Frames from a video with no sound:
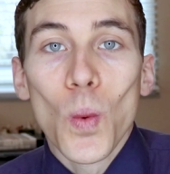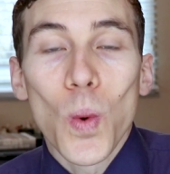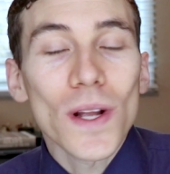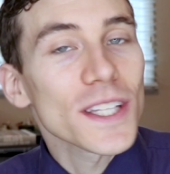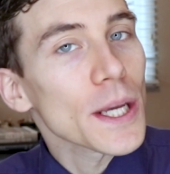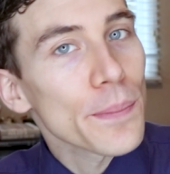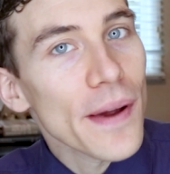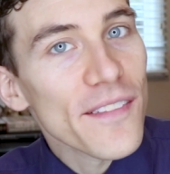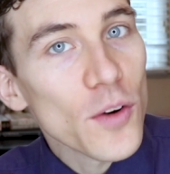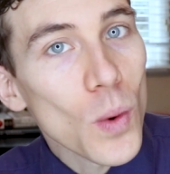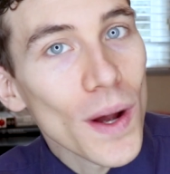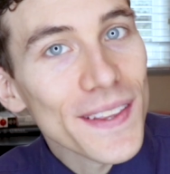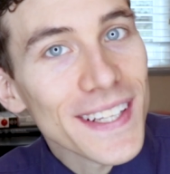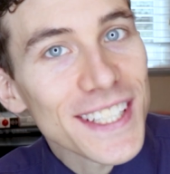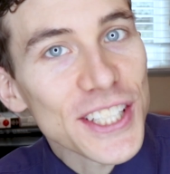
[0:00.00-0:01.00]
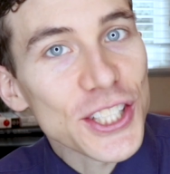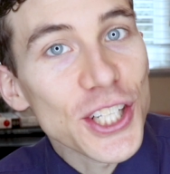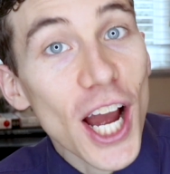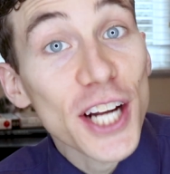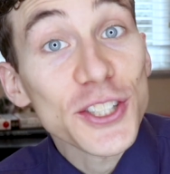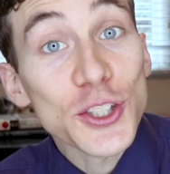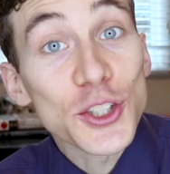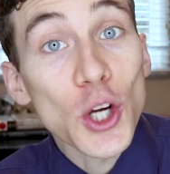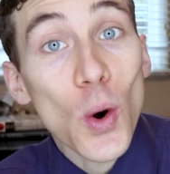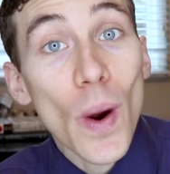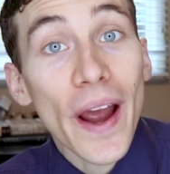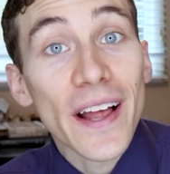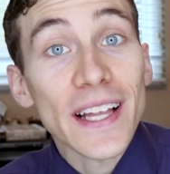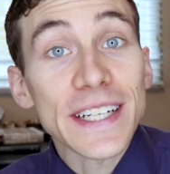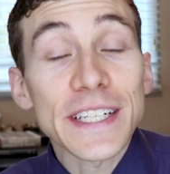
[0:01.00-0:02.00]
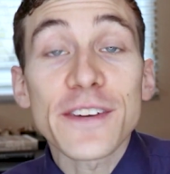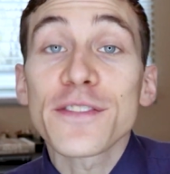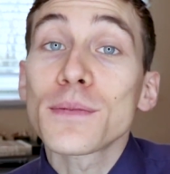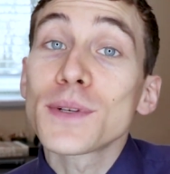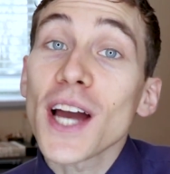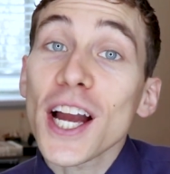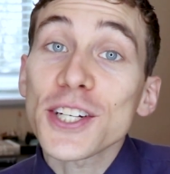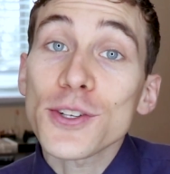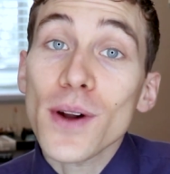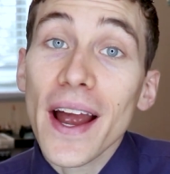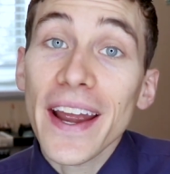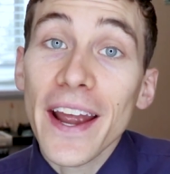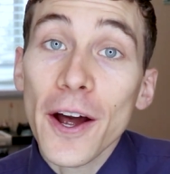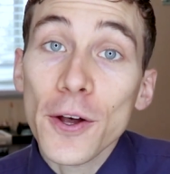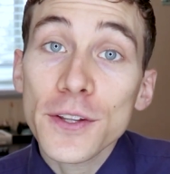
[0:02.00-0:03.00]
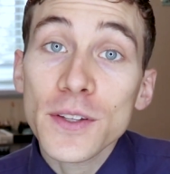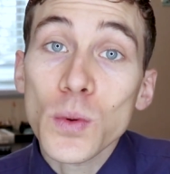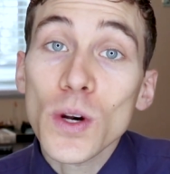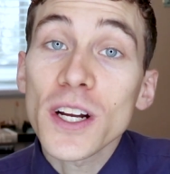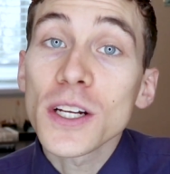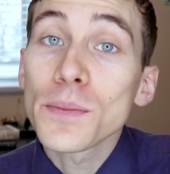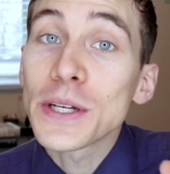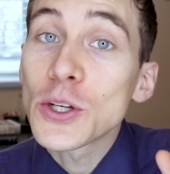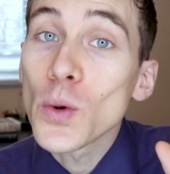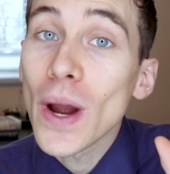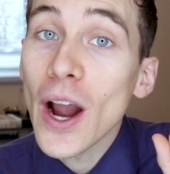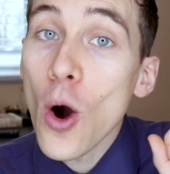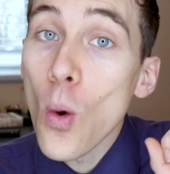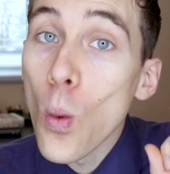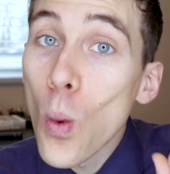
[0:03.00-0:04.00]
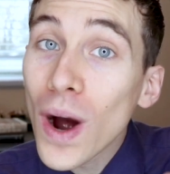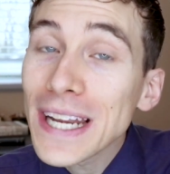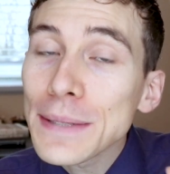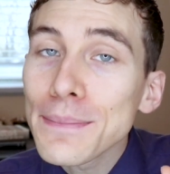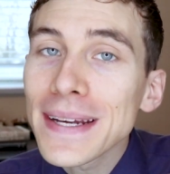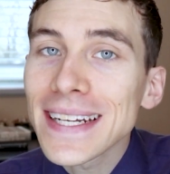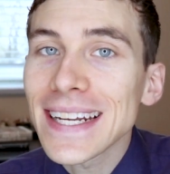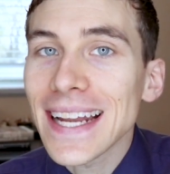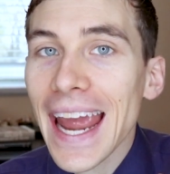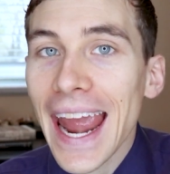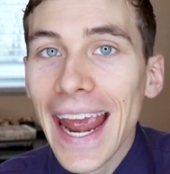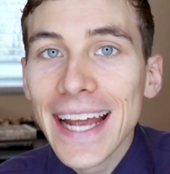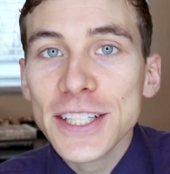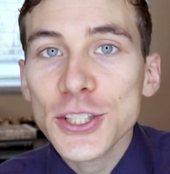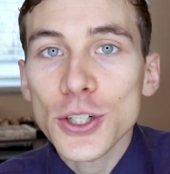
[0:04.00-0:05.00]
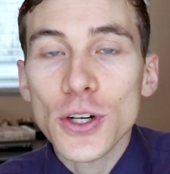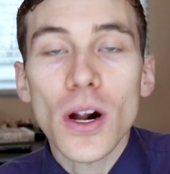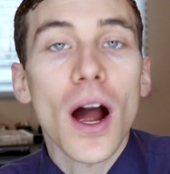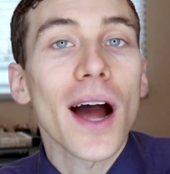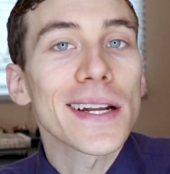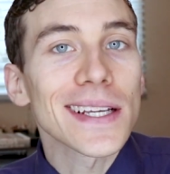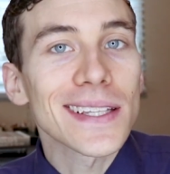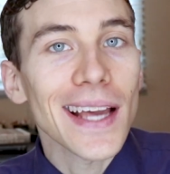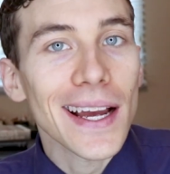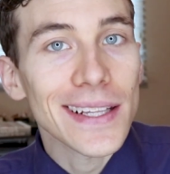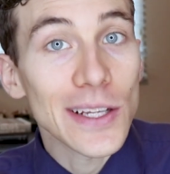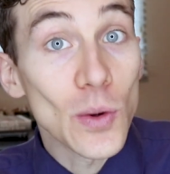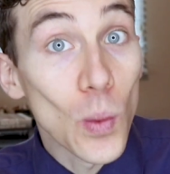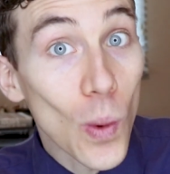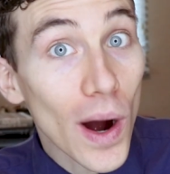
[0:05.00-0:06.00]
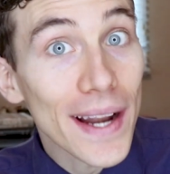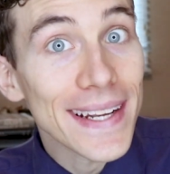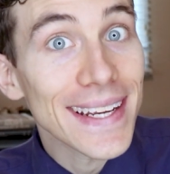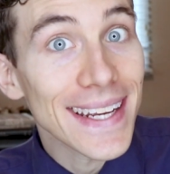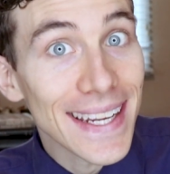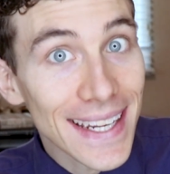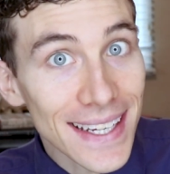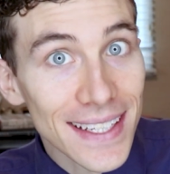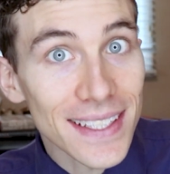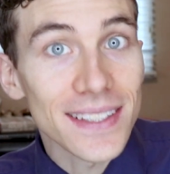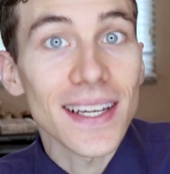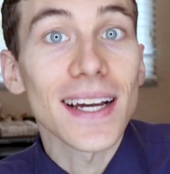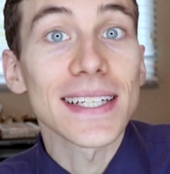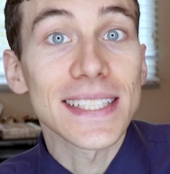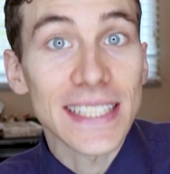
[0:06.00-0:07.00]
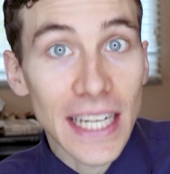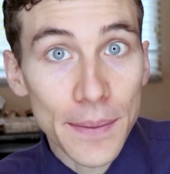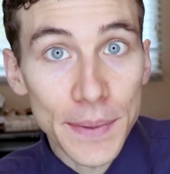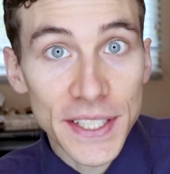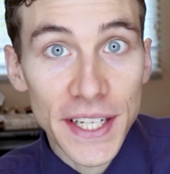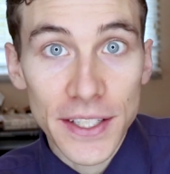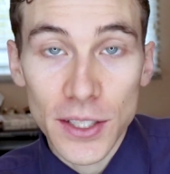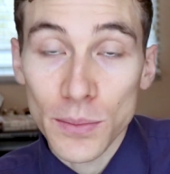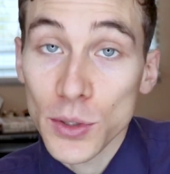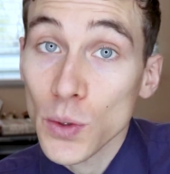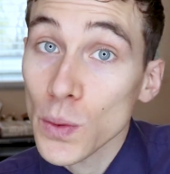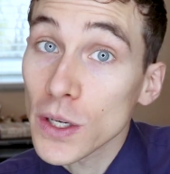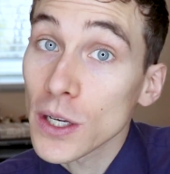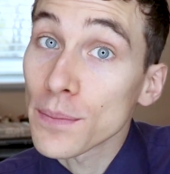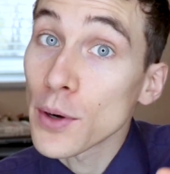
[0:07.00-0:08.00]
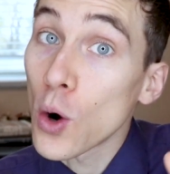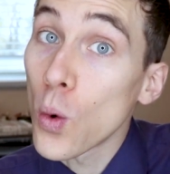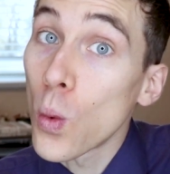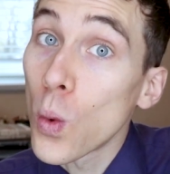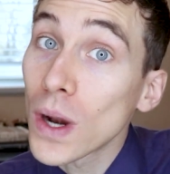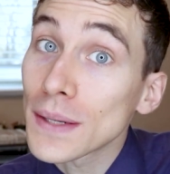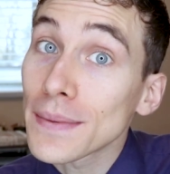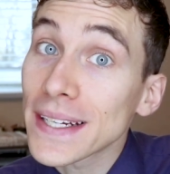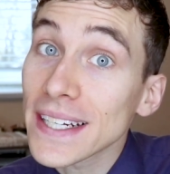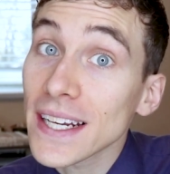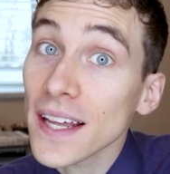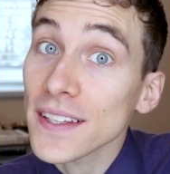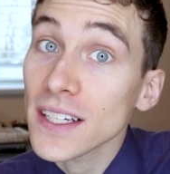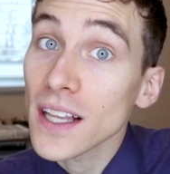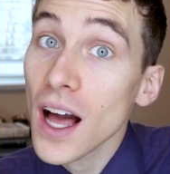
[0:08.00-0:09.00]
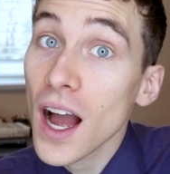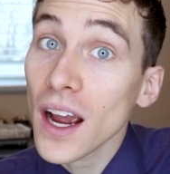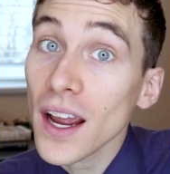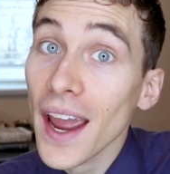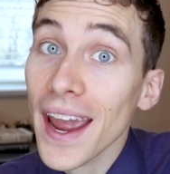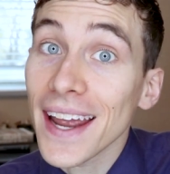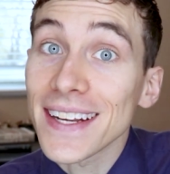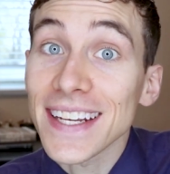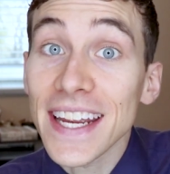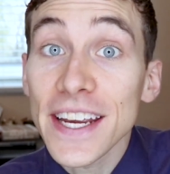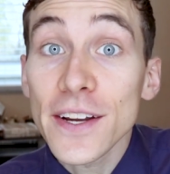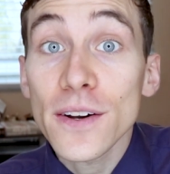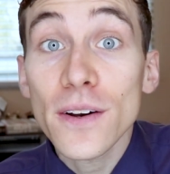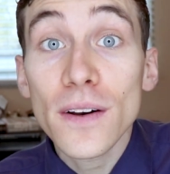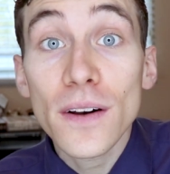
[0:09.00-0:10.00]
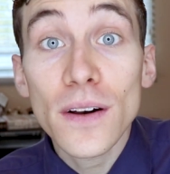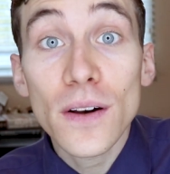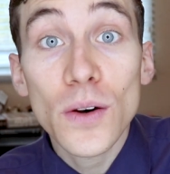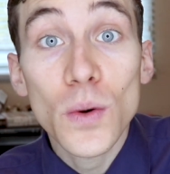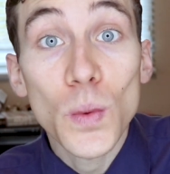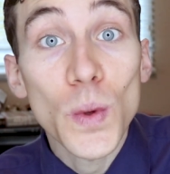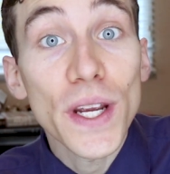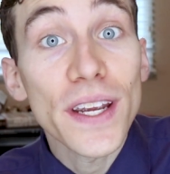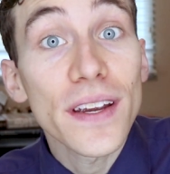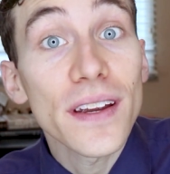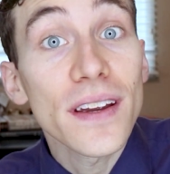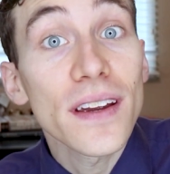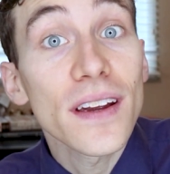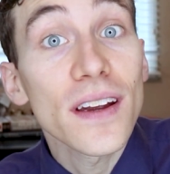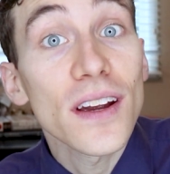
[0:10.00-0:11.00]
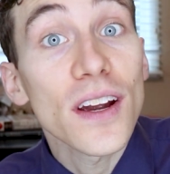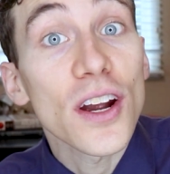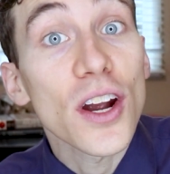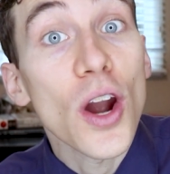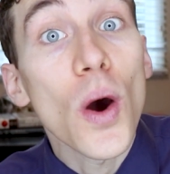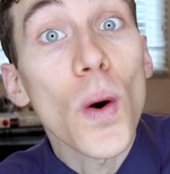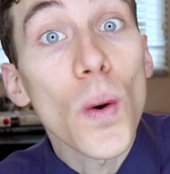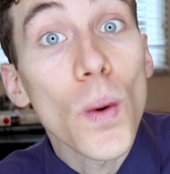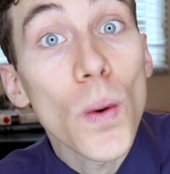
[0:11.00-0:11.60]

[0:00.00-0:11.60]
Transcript: What's up everyone? This is Dr. Joe Allen here from Dr. Eye Health. We're gonna be doing a one minute answer on exactly what is astigmatism. So we're gonna put one minute on the clock and here we go.